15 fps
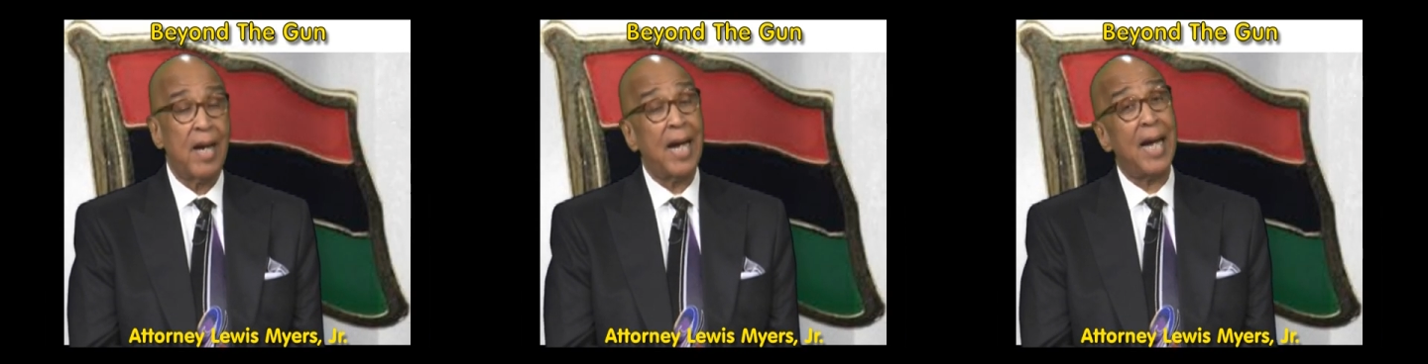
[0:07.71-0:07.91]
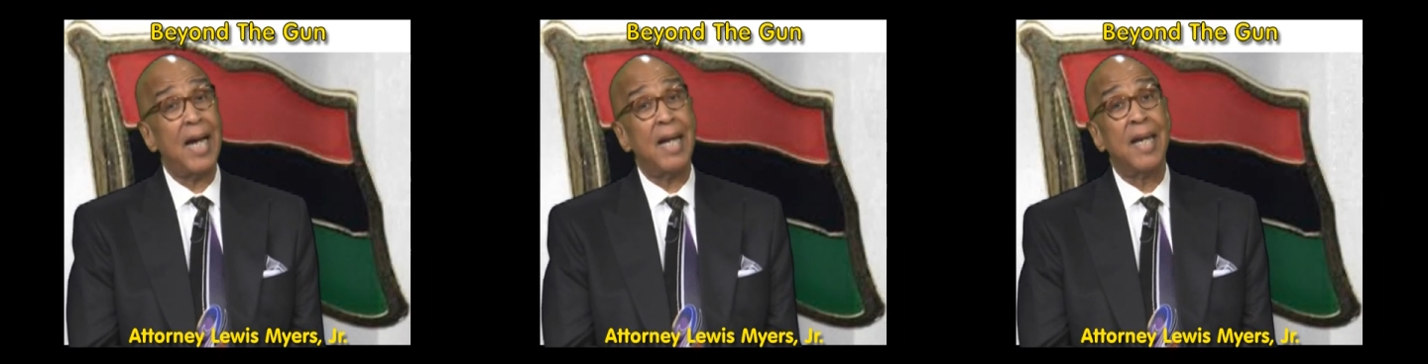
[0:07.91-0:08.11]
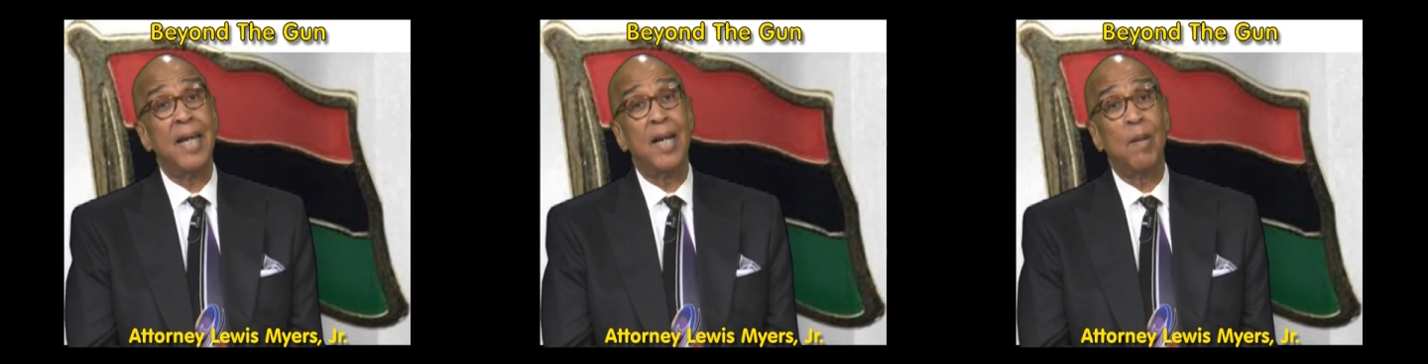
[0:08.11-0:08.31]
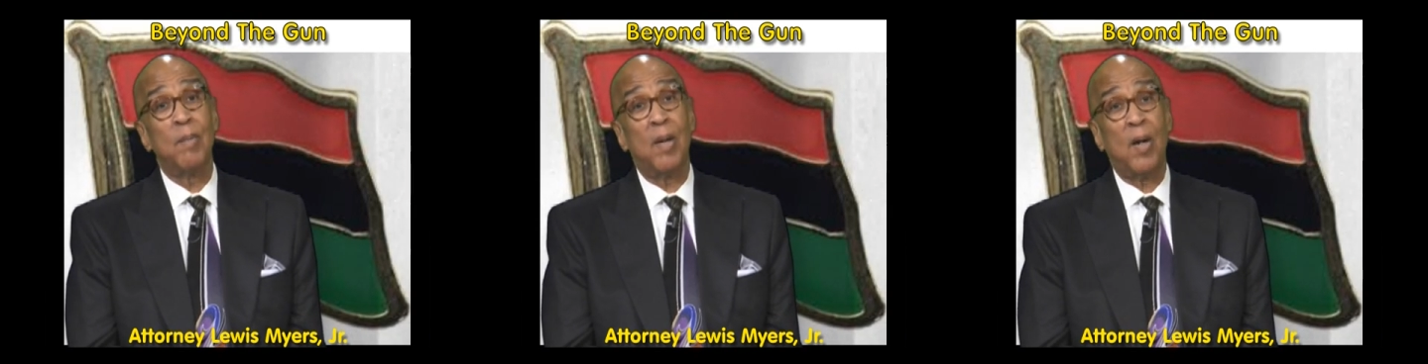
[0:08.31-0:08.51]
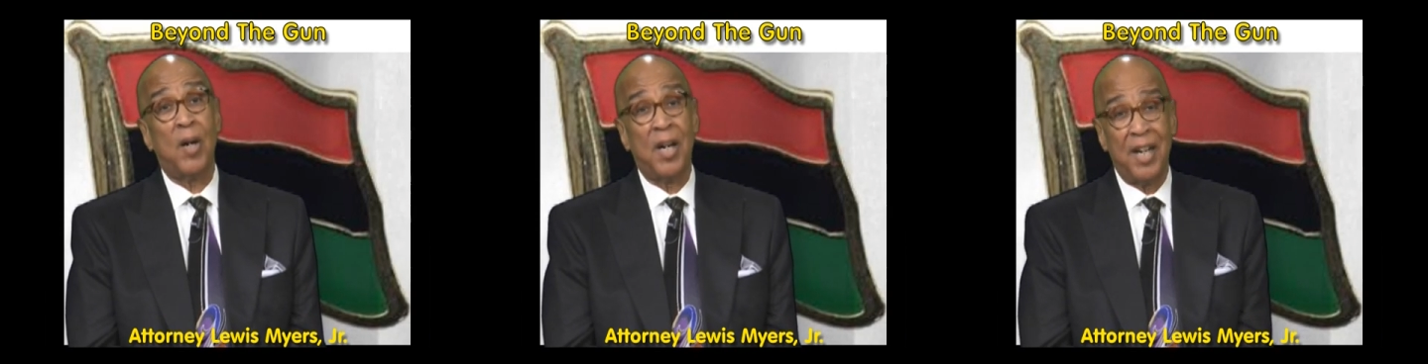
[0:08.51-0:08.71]
I am
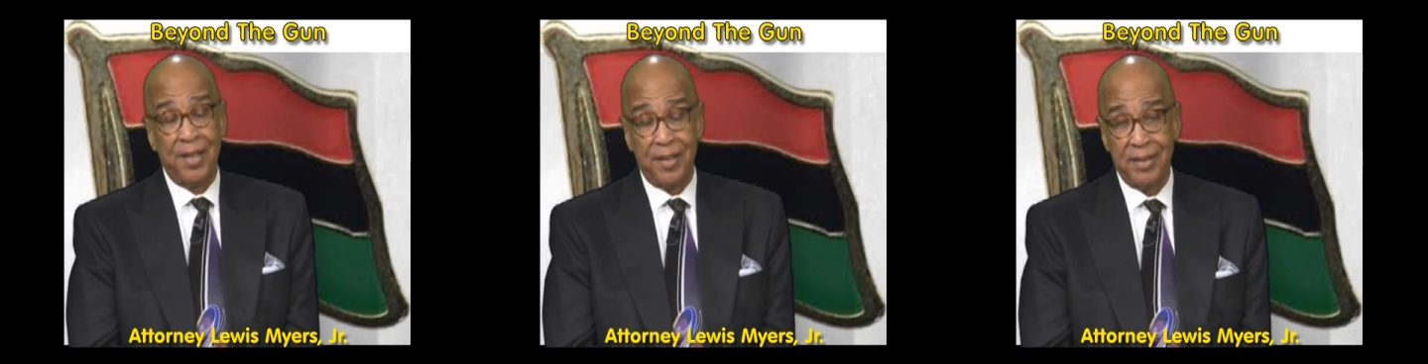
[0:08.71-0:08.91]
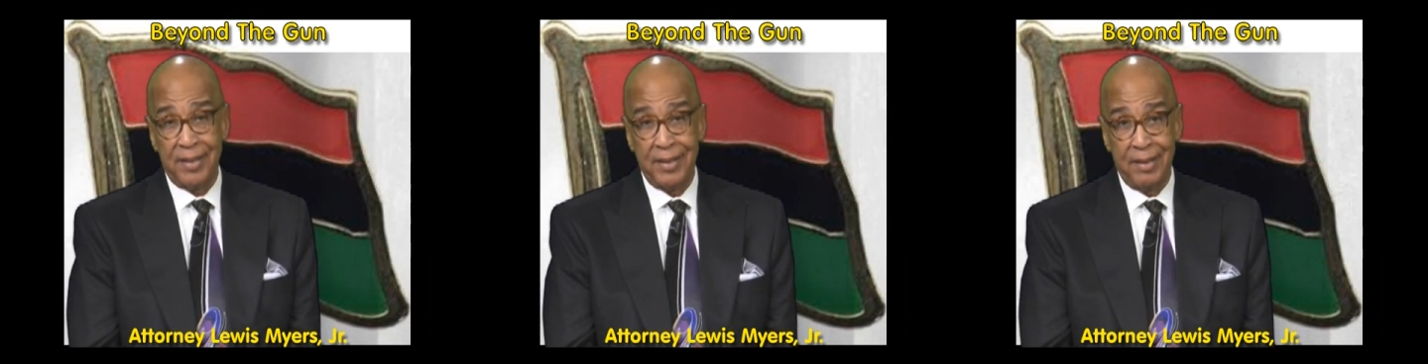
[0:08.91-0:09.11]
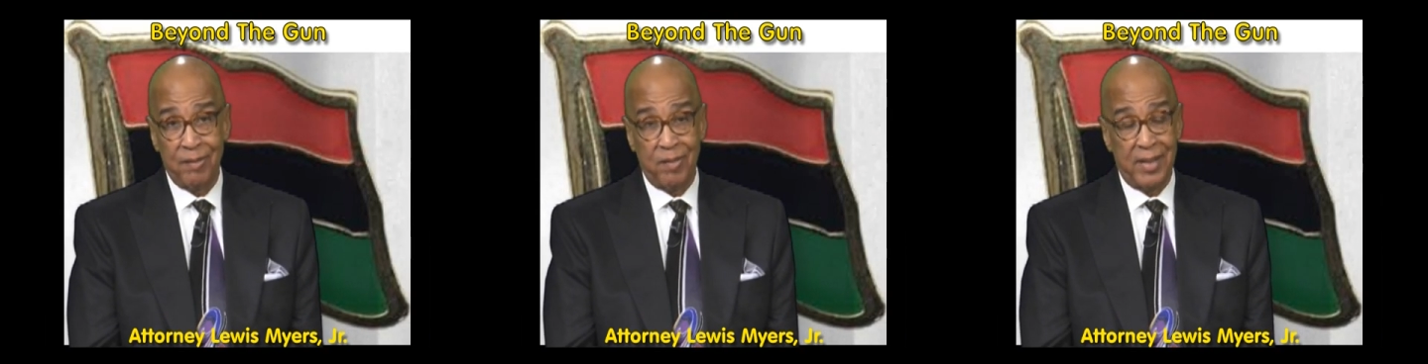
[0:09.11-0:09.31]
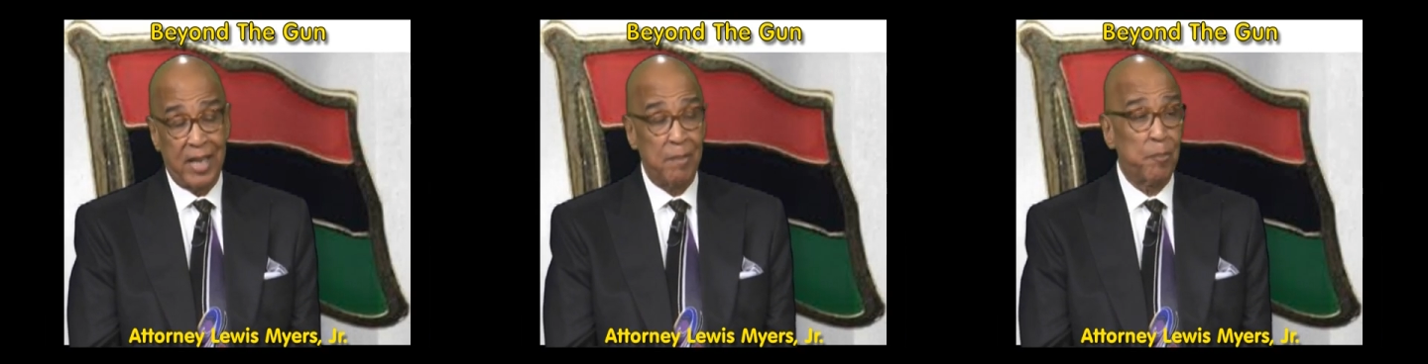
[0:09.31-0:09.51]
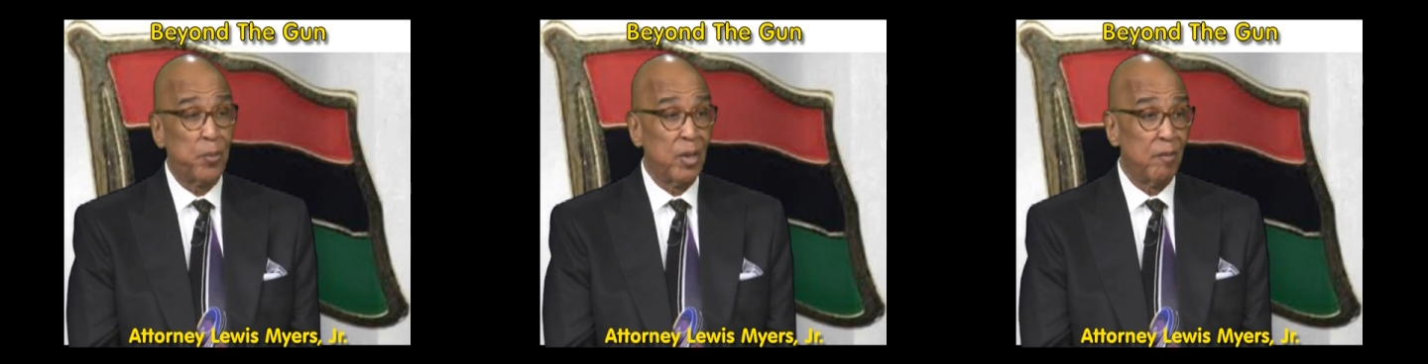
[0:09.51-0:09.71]
honored, if
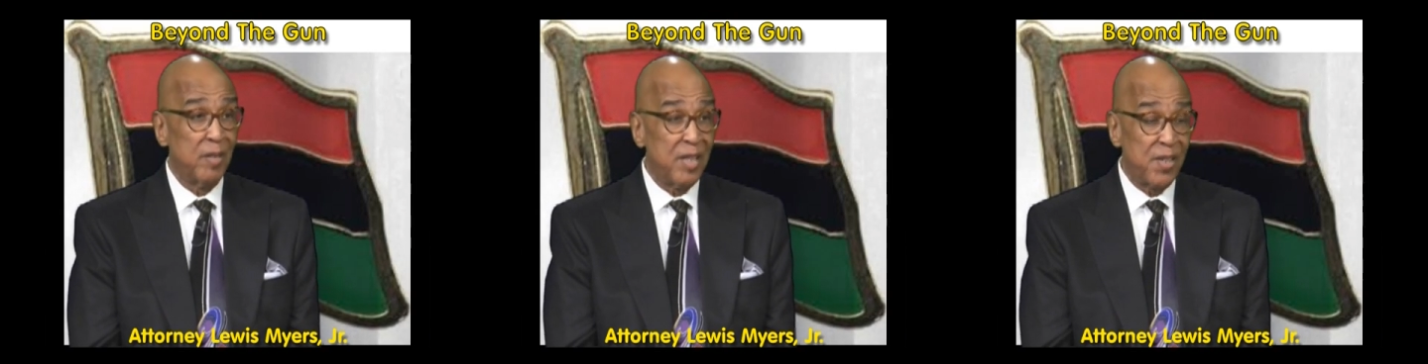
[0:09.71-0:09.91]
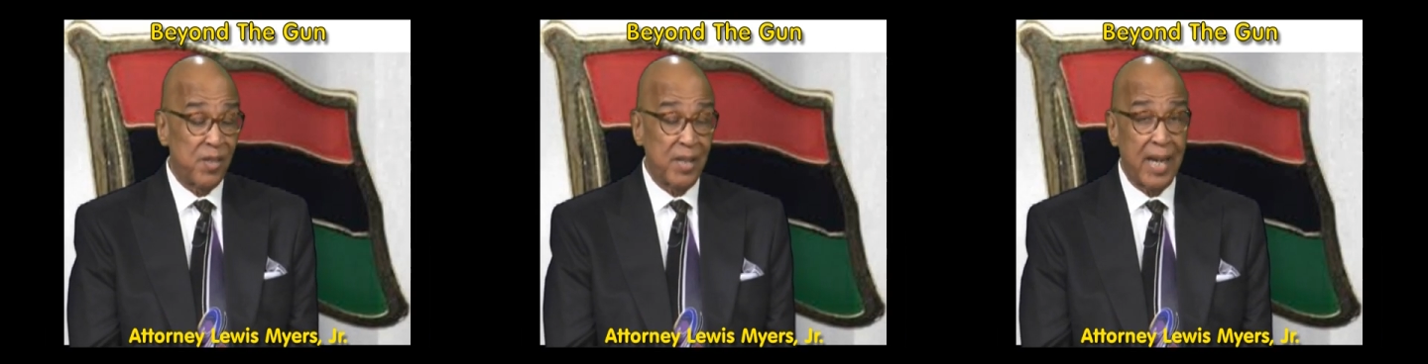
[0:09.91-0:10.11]
not privileged,